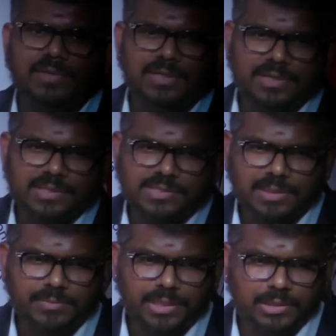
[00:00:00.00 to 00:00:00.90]

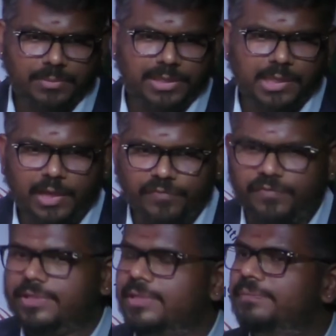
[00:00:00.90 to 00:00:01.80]
some economic
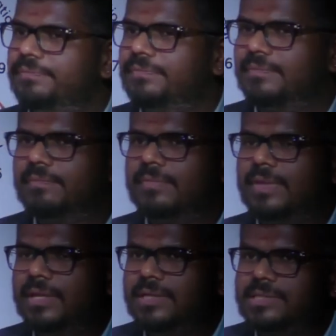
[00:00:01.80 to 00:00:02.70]
heft,
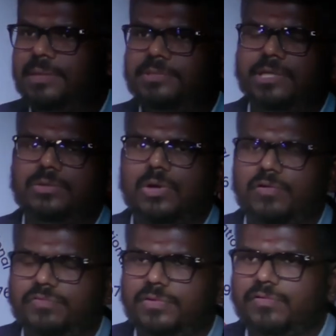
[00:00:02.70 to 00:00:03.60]
something to
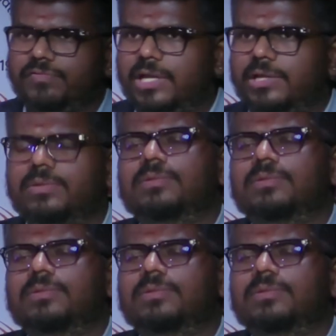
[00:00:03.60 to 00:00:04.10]
offer of value.